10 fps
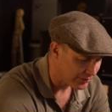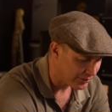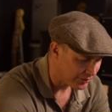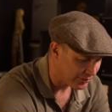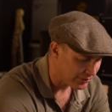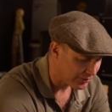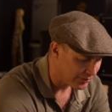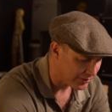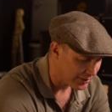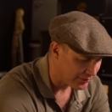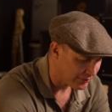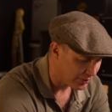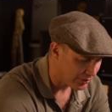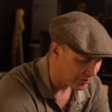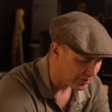two, three,
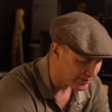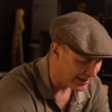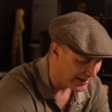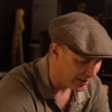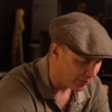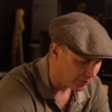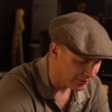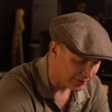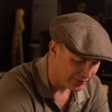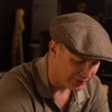four. Towels and